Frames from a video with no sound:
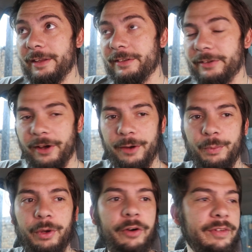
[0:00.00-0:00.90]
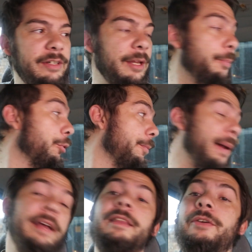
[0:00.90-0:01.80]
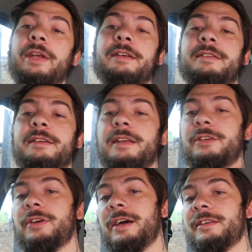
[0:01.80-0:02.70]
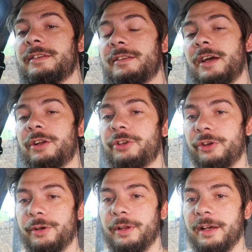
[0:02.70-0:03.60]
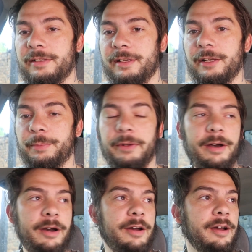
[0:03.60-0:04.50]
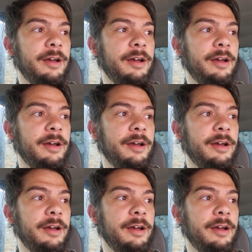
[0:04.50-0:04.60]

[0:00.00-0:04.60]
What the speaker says: this time we obviously put back the rear seat, as you guys can see. I'll show you a nice clip now.